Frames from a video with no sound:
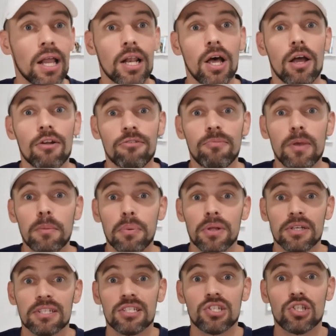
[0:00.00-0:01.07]
A lot of people
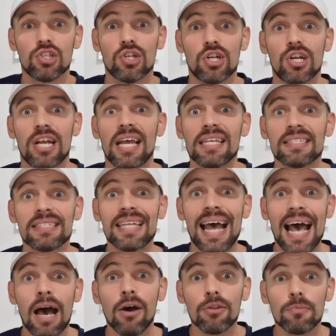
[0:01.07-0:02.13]
are stressed
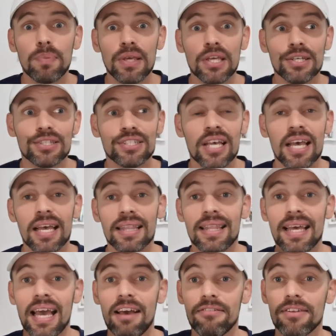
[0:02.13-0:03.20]
out because
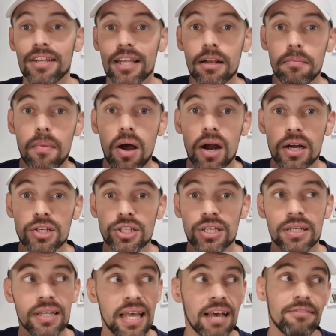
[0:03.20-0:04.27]
they have little
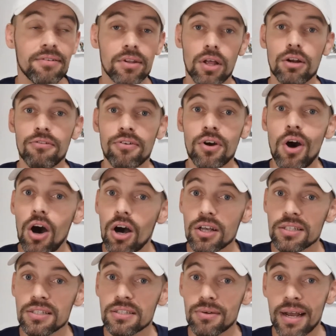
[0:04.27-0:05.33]
margin, they have a lot of
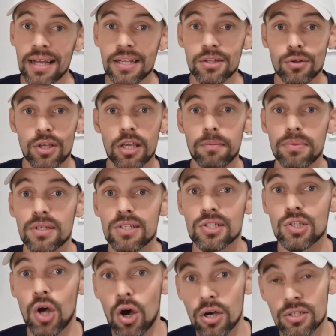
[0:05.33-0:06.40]
costs, right, to keep the
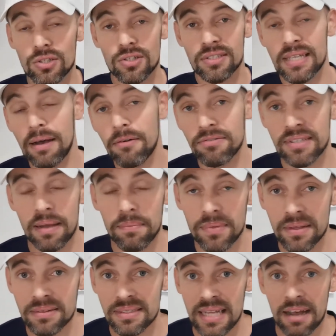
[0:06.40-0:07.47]
stocks or
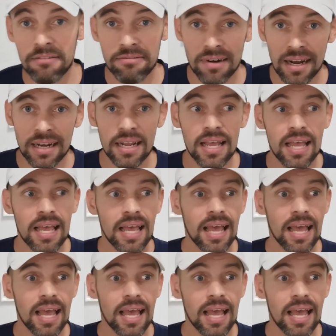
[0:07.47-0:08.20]
some stuff, right?